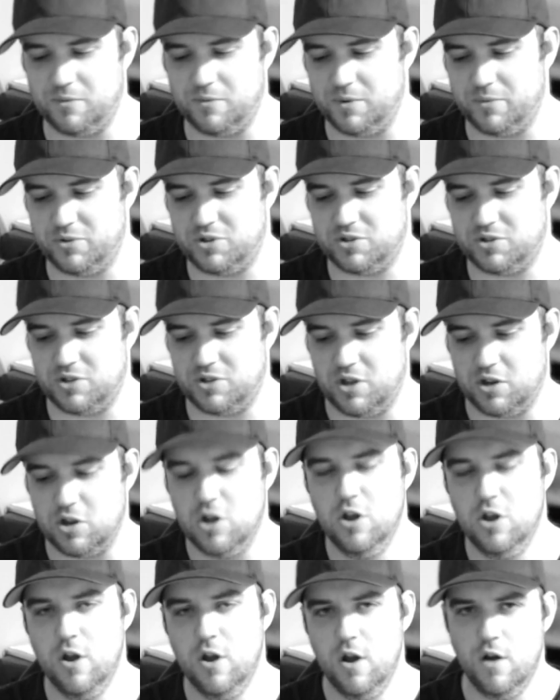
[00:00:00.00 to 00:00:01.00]
where we're just like,
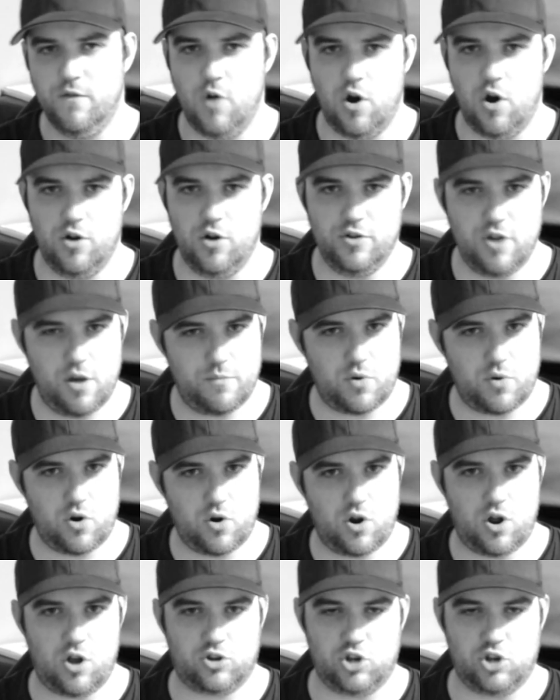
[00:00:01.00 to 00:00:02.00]
"For the
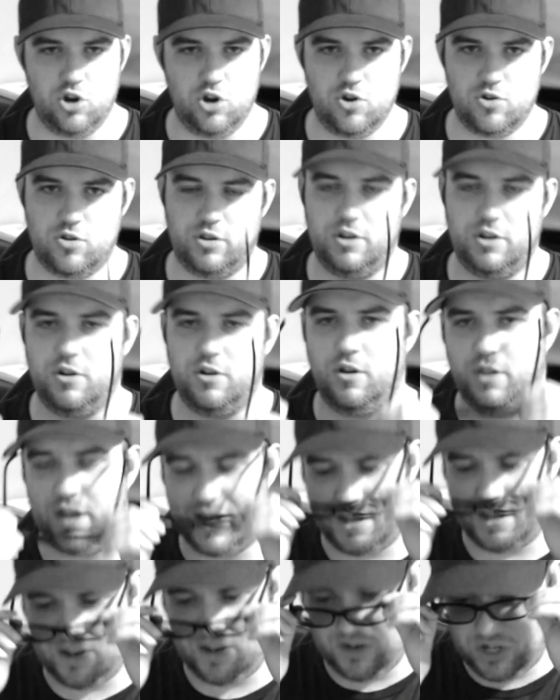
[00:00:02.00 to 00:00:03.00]
emperor, kill," you know,
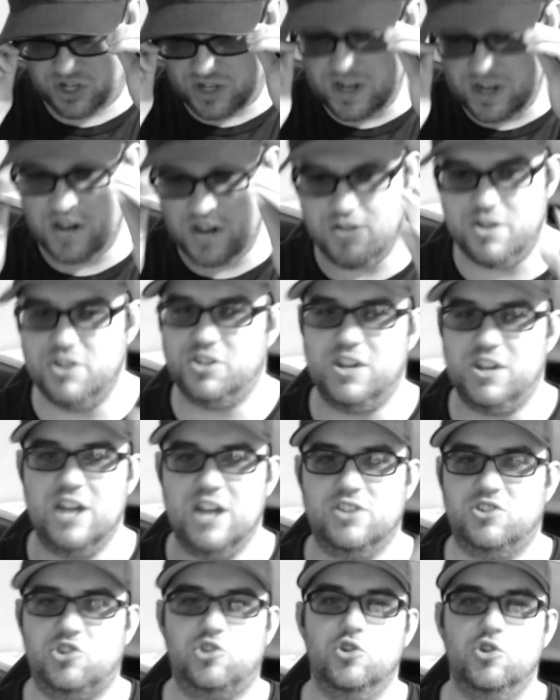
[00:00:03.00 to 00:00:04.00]
like you just you just
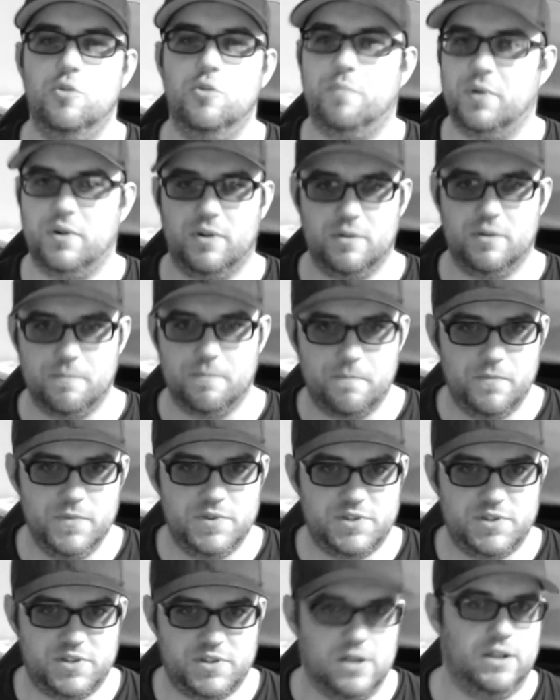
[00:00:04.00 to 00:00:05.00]
get super
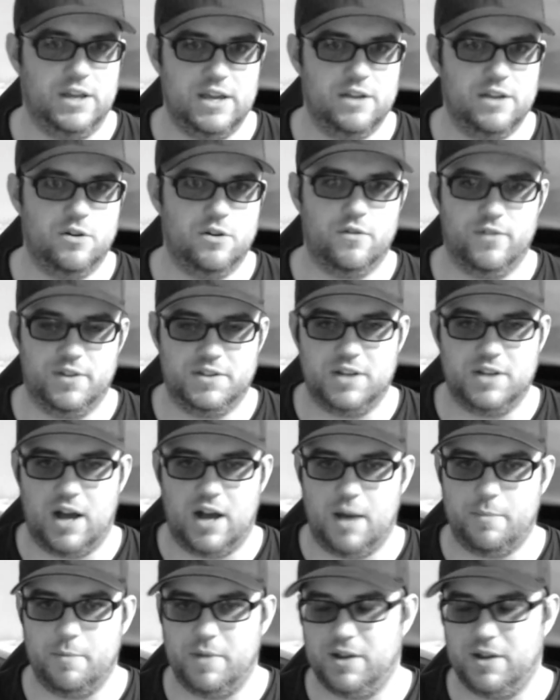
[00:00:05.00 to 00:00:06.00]
silly and over the
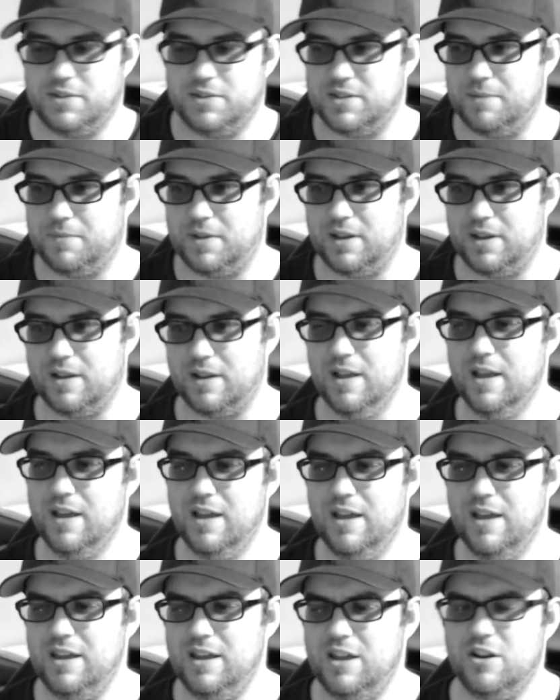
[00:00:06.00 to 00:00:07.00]
top about something,
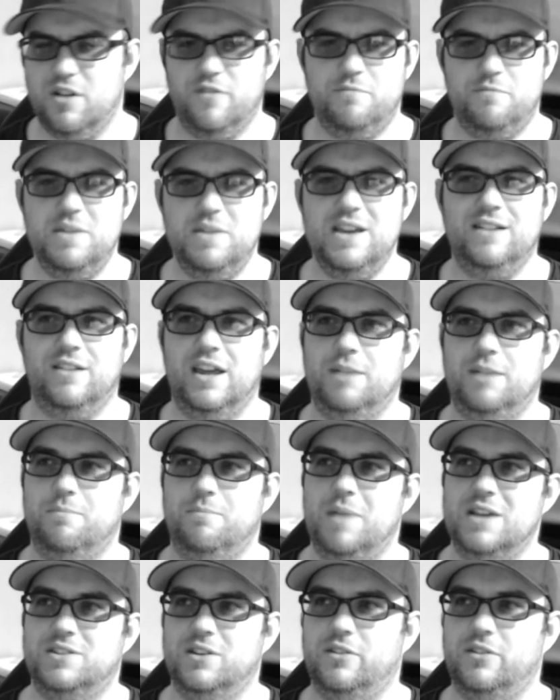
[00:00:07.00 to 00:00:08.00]
you know, being like
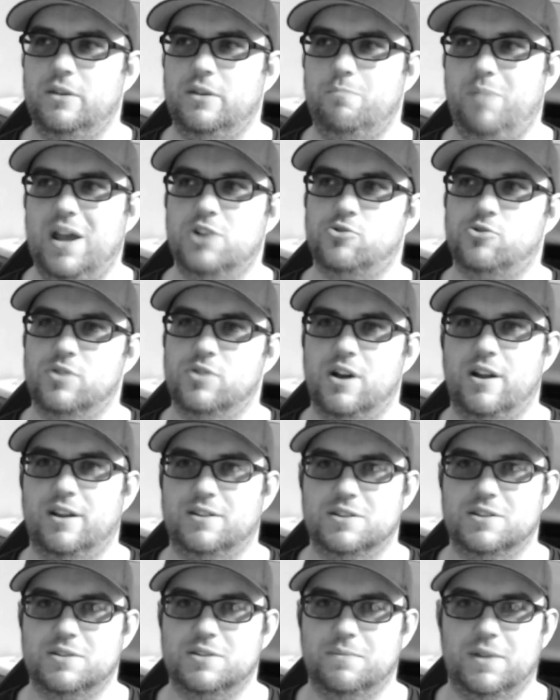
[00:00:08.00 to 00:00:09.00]
basically
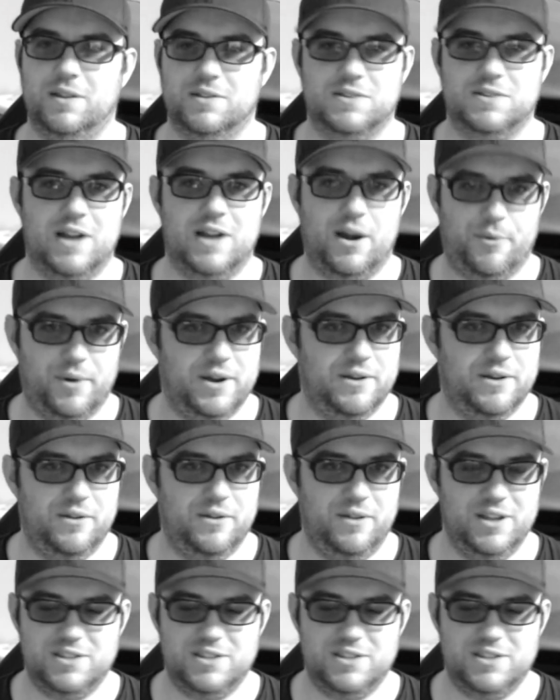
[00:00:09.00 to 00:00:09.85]
patriotic to something that's not real.